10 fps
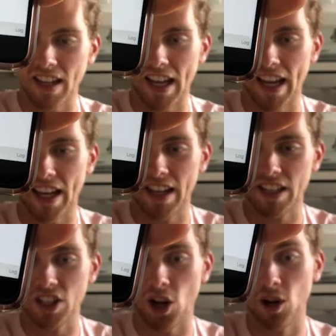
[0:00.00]

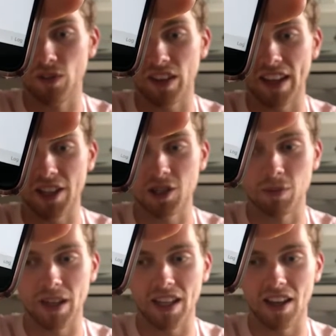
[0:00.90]
and hopefully that
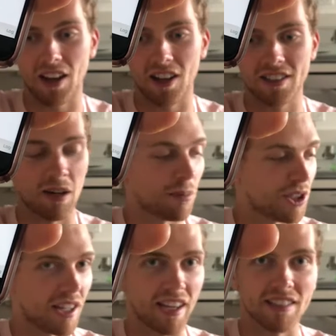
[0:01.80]
should be our
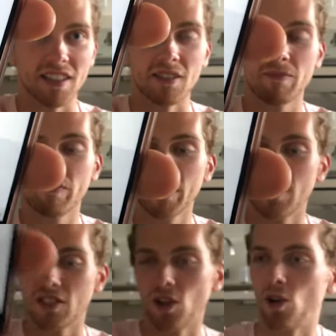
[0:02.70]
temperature data.
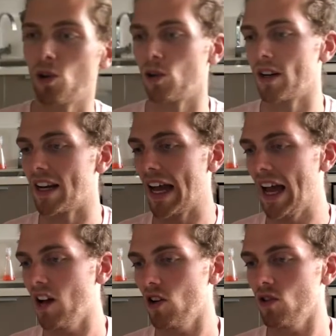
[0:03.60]
So
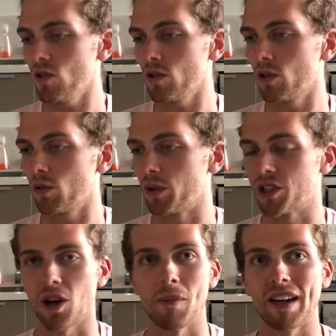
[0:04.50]
now, we
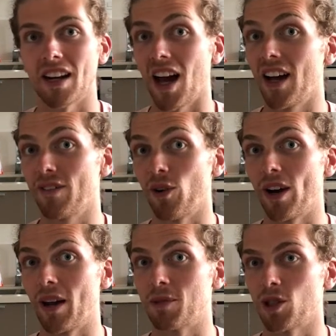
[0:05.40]
just gotta make an iPhone
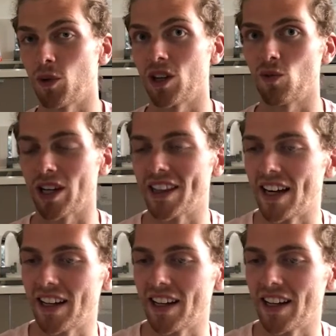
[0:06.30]
app so that we can read that